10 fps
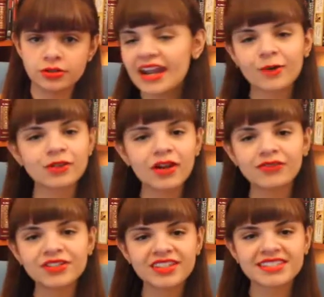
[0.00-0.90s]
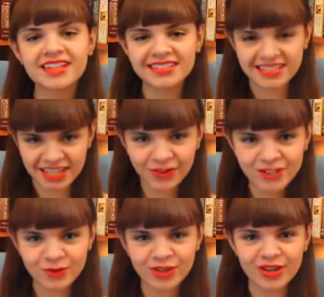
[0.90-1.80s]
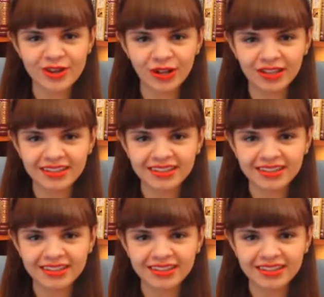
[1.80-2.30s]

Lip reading: and I would love to discuss the series with you all.